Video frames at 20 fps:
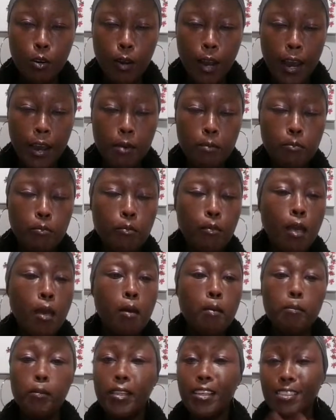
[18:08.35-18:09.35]
Okay,
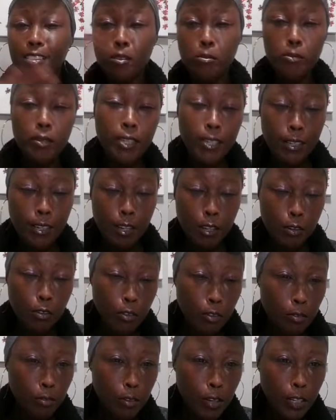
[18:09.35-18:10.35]
but that's going to be in
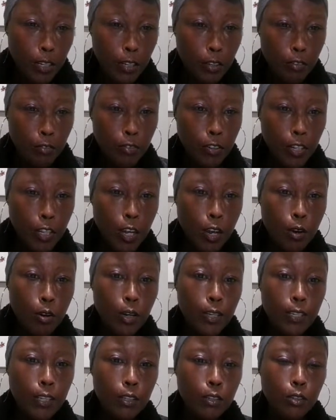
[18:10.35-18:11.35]
another
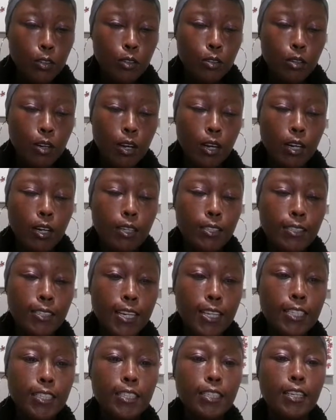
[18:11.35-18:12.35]
video, another
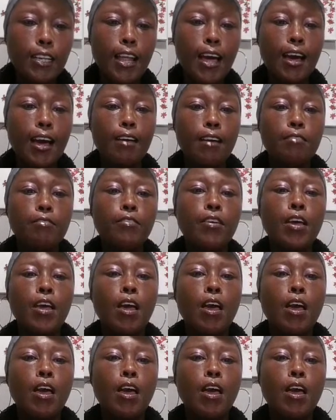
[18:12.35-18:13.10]
session live.